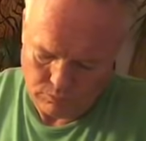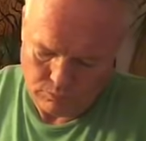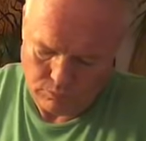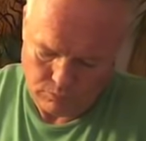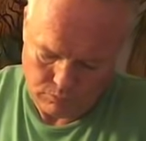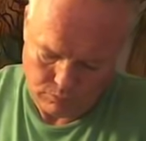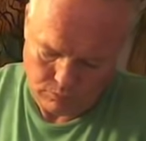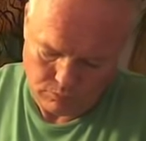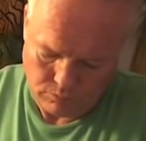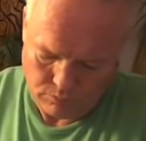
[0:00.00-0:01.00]

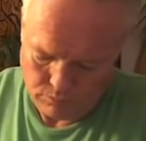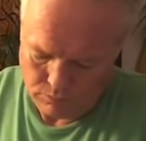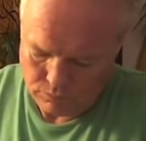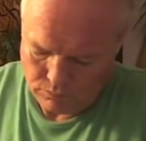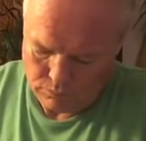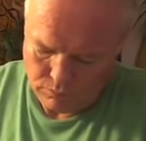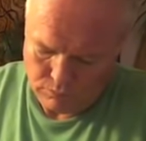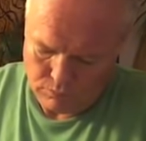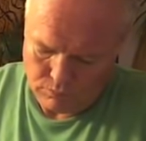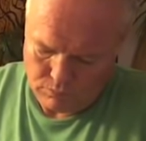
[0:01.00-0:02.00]

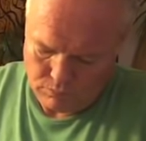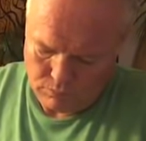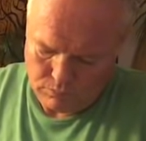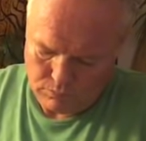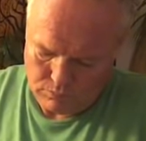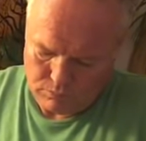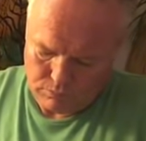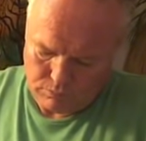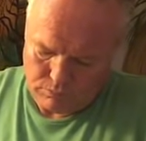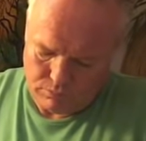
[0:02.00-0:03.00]

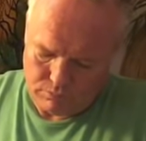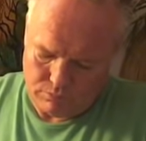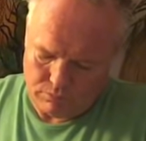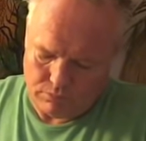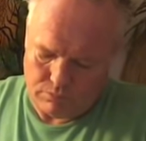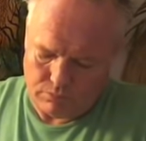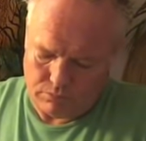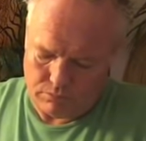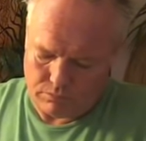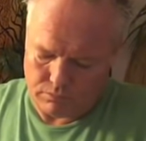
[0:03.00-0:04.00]

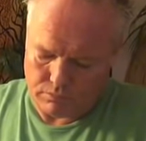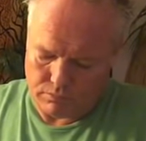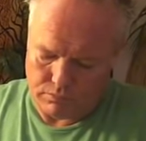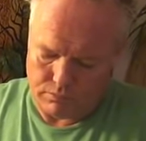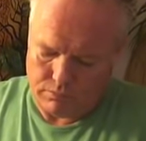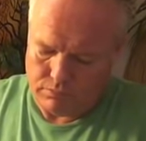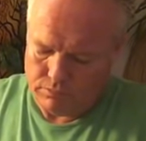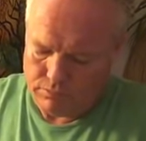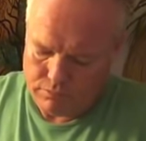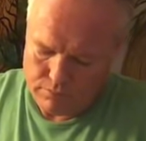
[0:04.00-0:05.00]

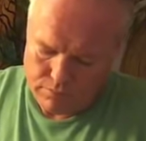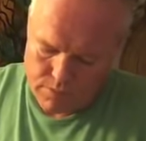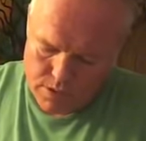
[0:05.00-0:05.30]
[no speech]